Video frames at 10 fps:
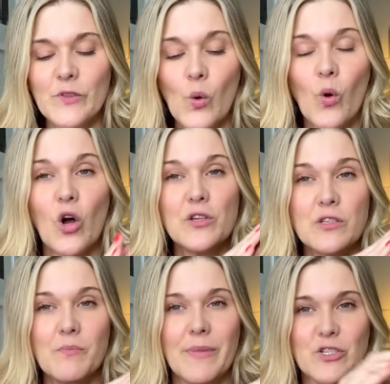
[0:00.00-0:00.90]
And we're
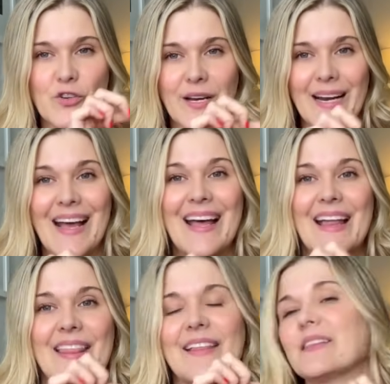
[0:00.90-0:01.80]
also measuring
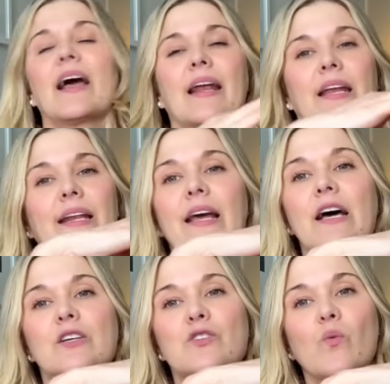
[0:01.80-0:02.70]
the lining.
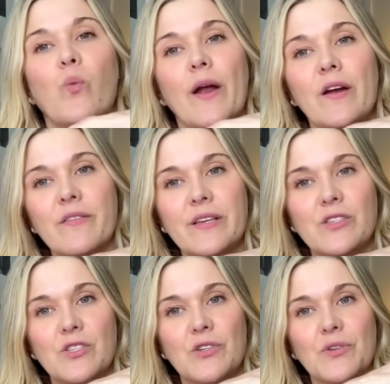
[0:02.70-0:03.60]
So where
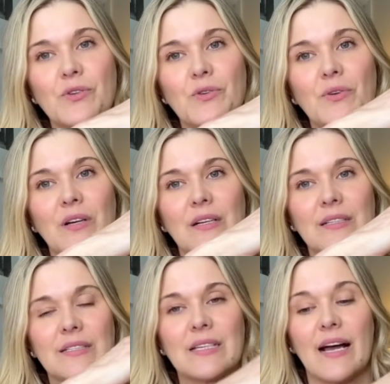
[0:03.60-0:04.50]
these two
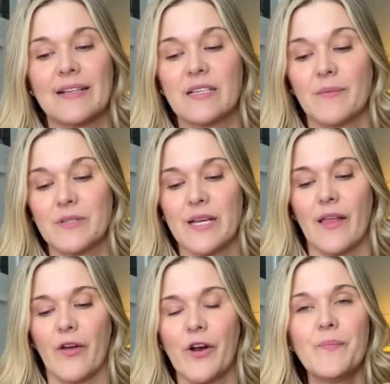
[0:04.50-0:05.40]
sides come
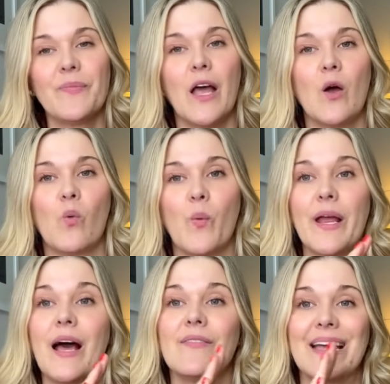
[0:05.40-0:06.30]
together, we
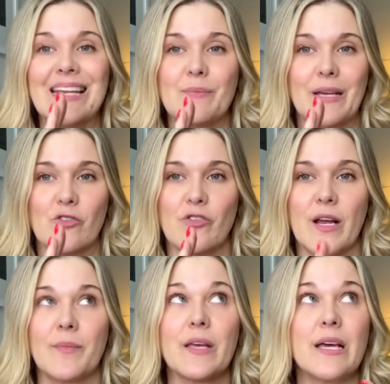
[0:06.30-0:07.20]
have
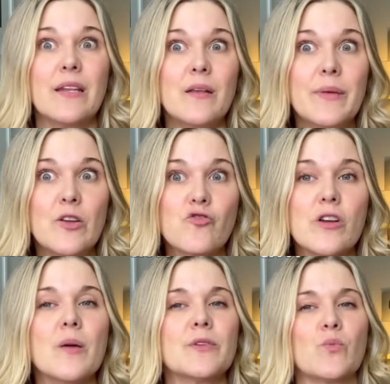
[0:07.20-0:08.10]
endometrium. And the
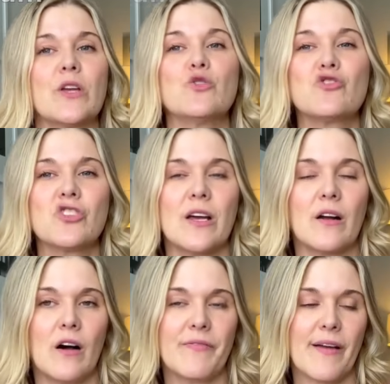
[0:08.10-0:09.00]
endometrium is what you shed
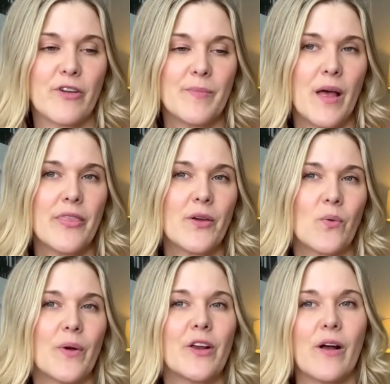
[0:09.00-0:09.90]
off every month
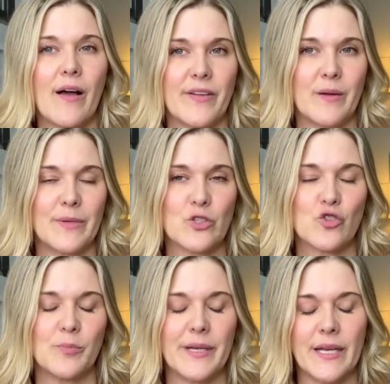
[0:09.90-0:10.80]
when you're having a
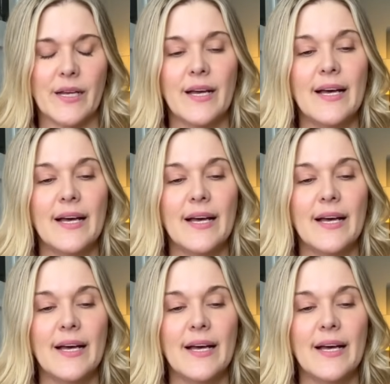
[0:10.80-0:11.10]
menstrual bleed.